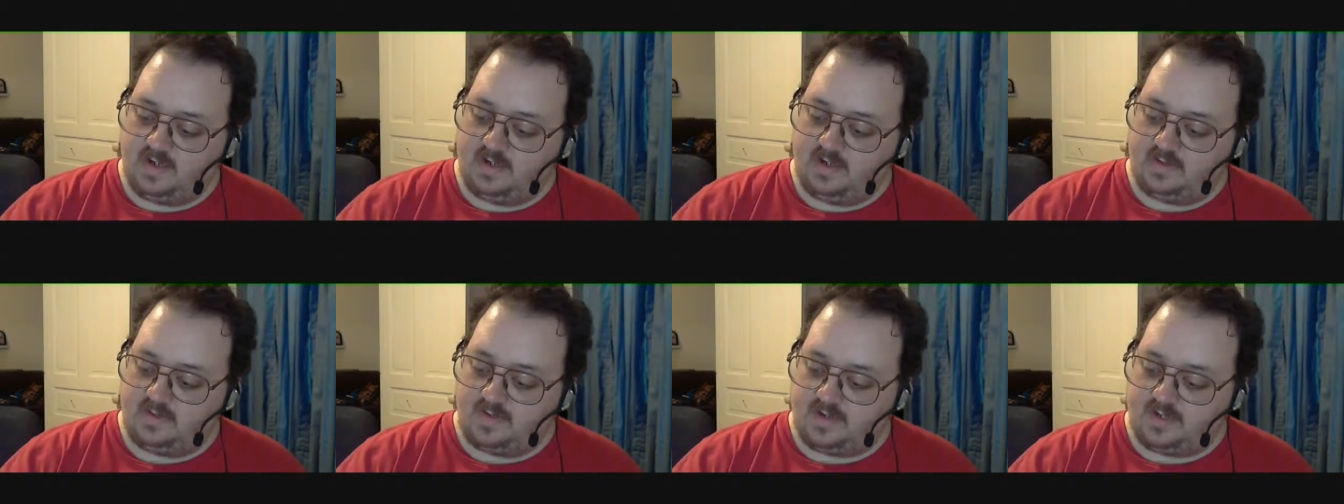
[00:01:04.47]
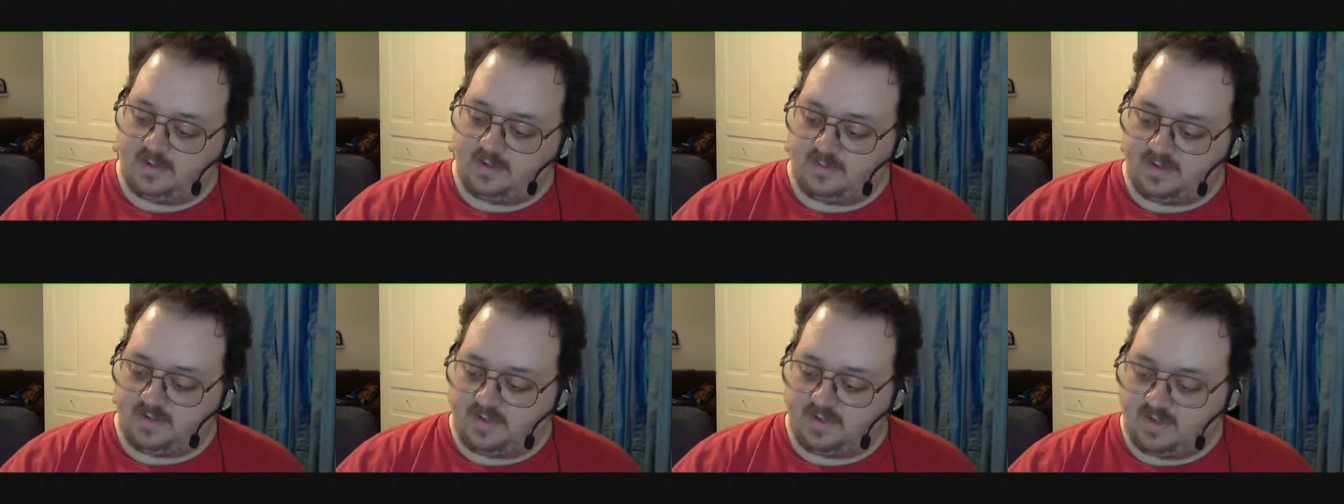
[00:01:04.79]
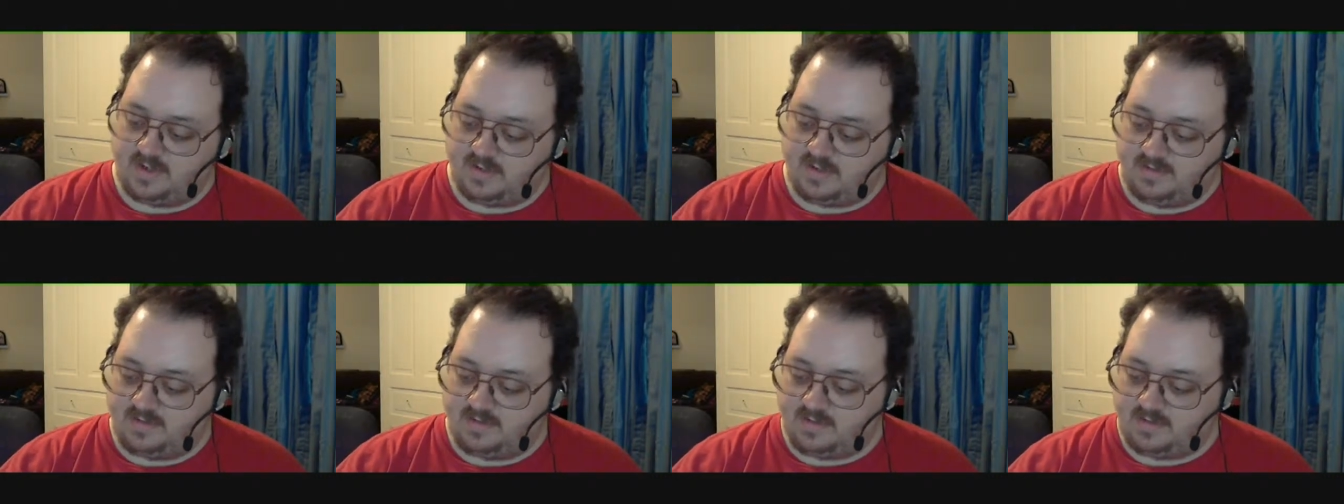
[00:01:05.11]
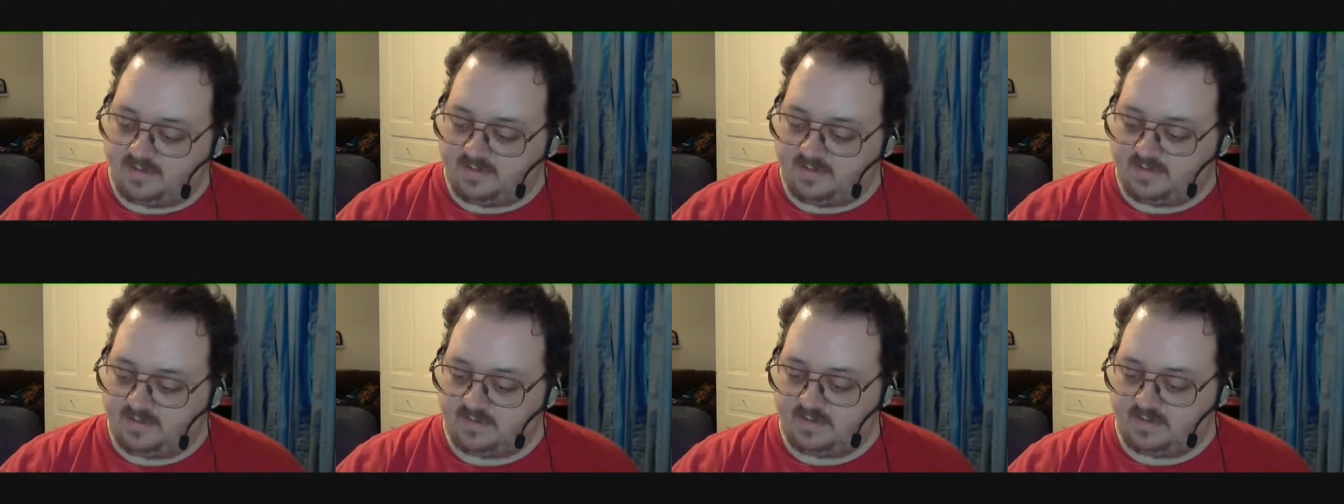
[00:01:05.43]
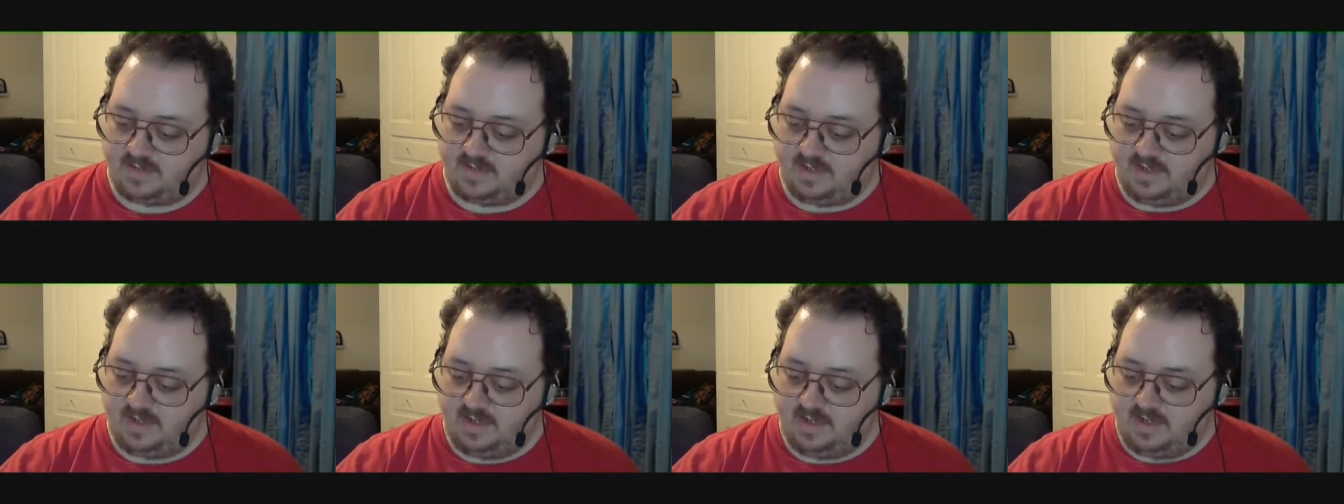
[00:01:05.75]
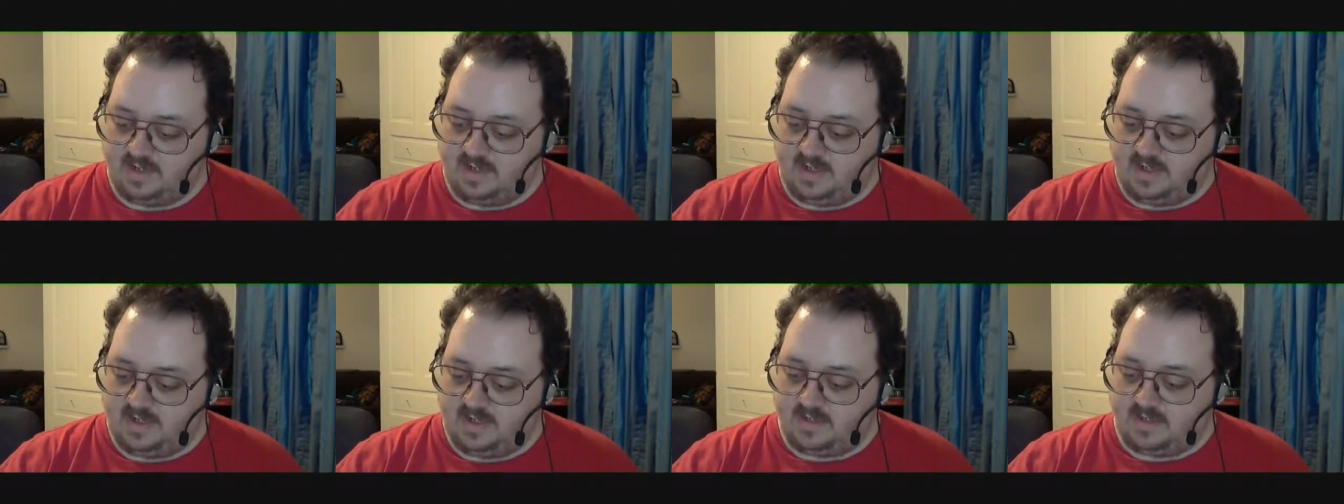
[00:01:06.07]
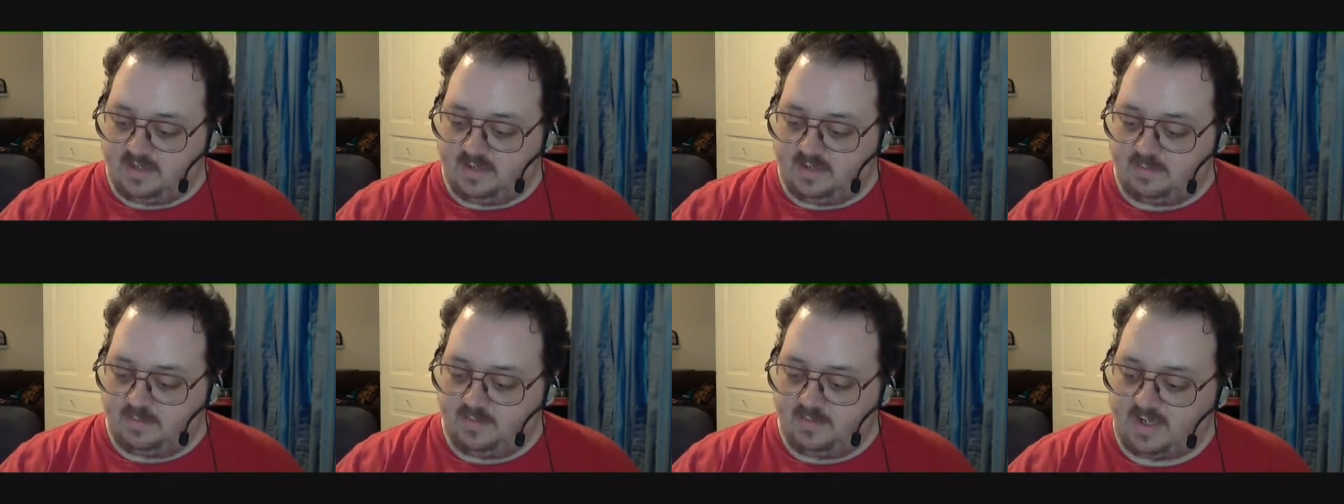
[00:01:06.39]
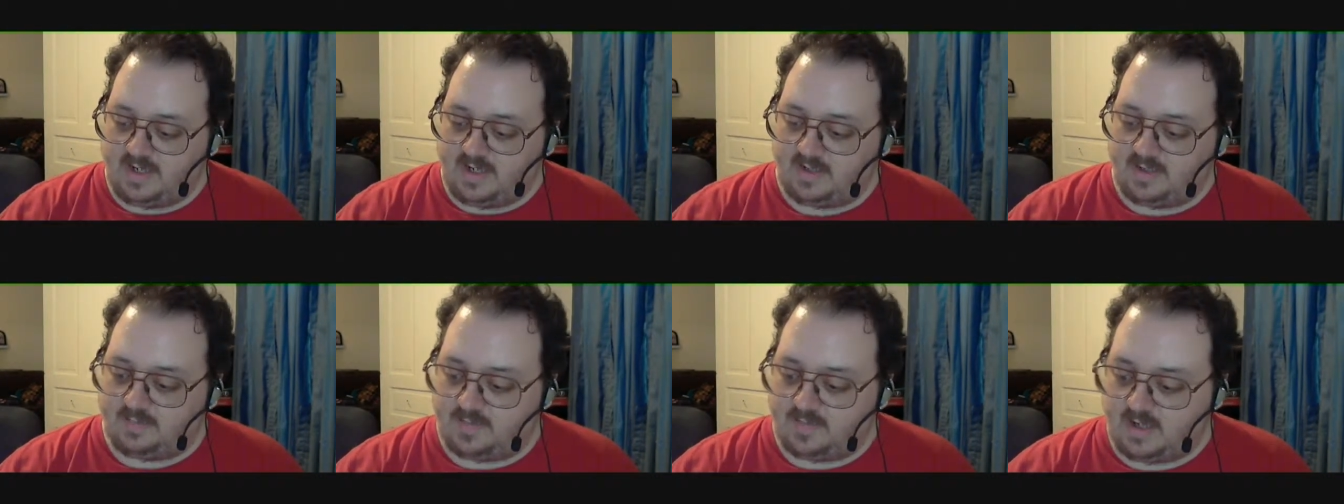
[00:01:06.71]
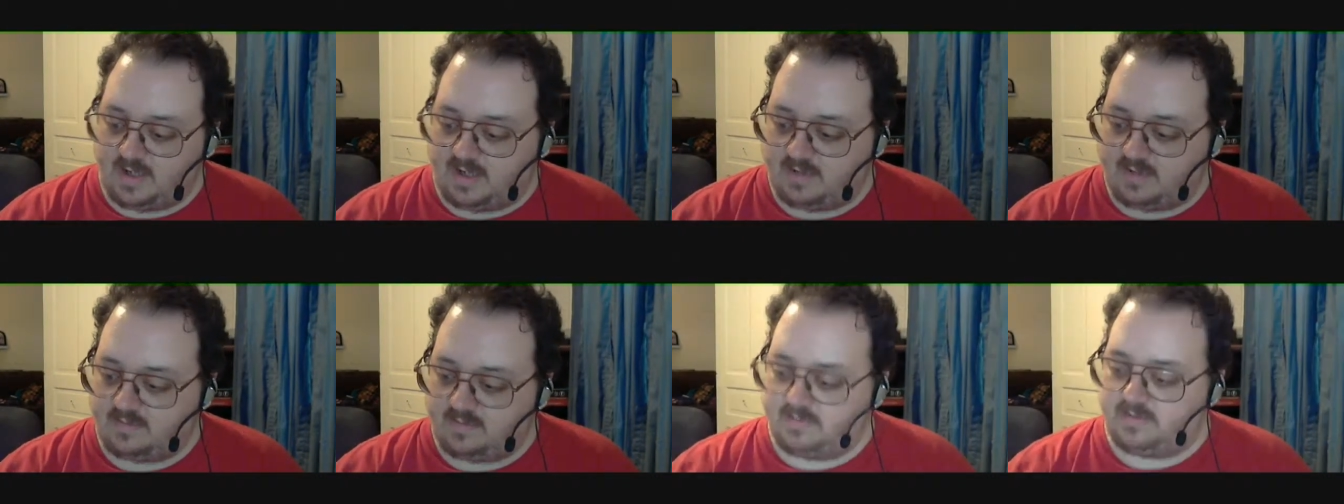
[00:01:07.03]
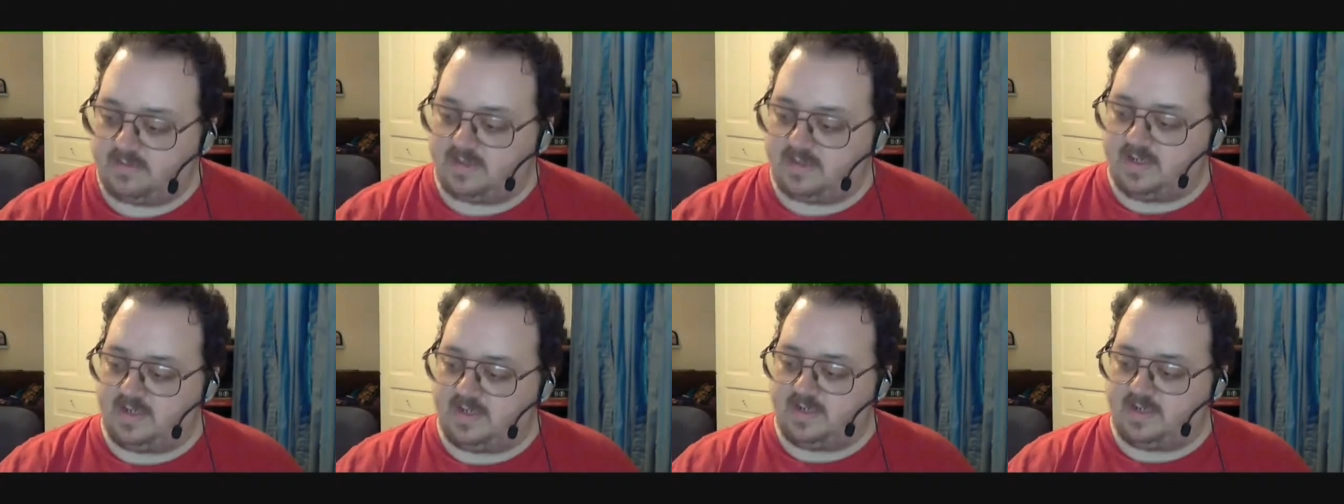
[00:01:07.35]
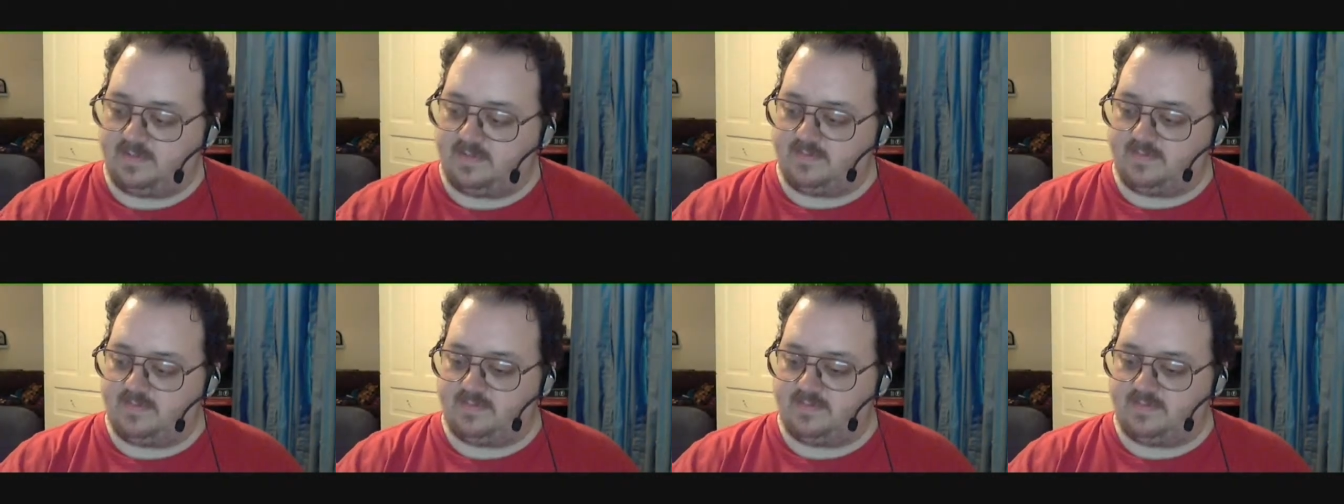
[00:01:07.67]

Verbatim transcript: which I want to show. It's the baseball that